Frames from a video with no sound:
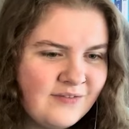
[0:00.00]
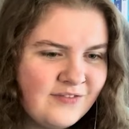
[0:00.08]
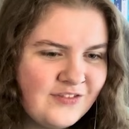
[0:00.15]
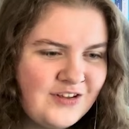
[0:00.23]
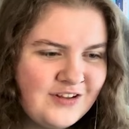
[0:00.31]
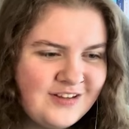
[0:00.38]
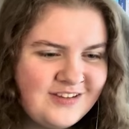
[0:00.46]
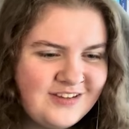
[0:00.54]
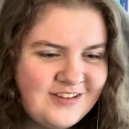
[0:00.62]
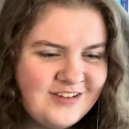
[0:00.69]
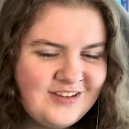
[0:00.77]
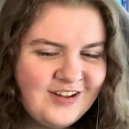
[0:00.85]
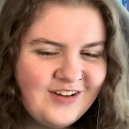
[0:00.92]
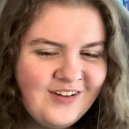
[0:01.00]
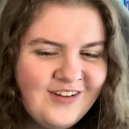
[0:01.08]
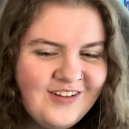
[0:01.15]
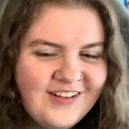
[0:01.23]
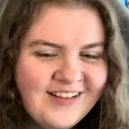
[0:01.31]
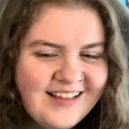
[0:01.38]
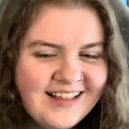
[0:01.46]
You
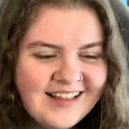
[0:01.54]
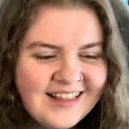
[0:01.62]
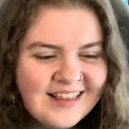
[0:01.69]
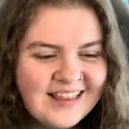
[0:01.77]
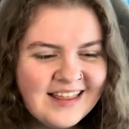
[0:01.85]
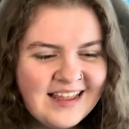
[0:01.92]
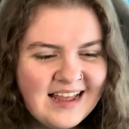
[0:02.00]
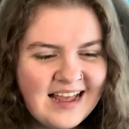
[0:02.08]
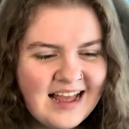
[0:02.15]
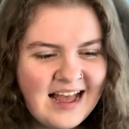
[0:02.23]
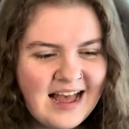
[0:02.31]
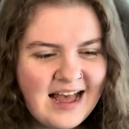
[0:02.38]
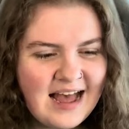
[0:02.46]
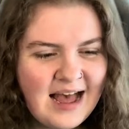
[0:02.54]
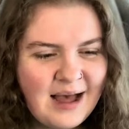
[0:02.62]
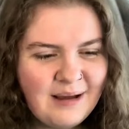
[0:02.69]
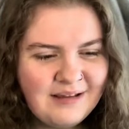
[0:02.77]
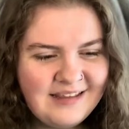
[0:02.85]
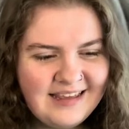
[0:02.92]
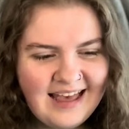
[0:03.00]
saw.
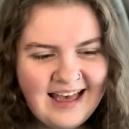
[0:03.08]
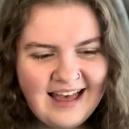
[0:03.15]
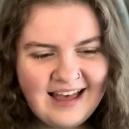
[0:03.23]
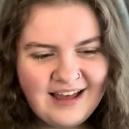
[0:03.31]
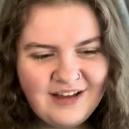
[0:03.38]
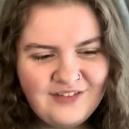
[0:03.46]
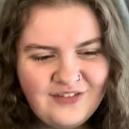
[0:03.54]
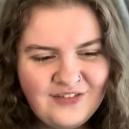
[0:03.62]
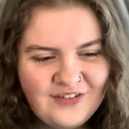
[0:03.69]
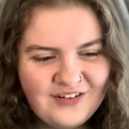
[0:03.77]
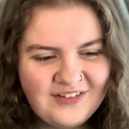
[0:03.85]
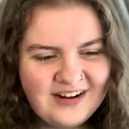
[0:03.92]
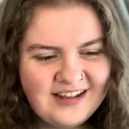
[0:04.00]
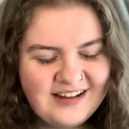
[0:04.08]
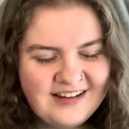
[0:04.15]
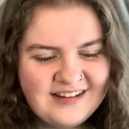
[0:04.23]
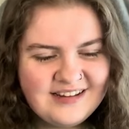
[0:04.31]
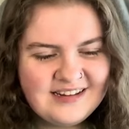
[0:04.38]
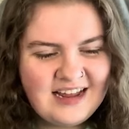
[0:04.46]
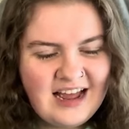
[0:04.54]
yeah, for
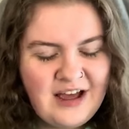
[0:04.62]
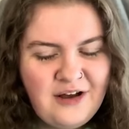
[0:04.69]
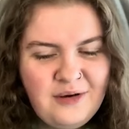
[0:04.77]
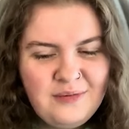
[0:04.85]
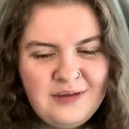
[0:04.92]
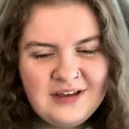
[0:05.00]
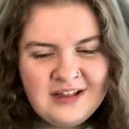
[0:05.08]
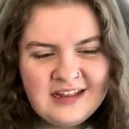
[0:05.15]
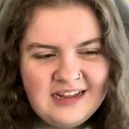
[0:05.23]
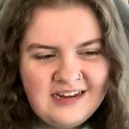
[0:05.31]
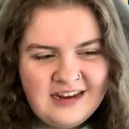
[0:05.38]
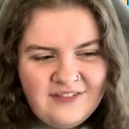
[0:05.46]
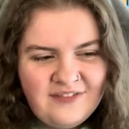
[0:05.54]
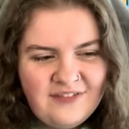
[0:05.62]
real. I hope you cleaned it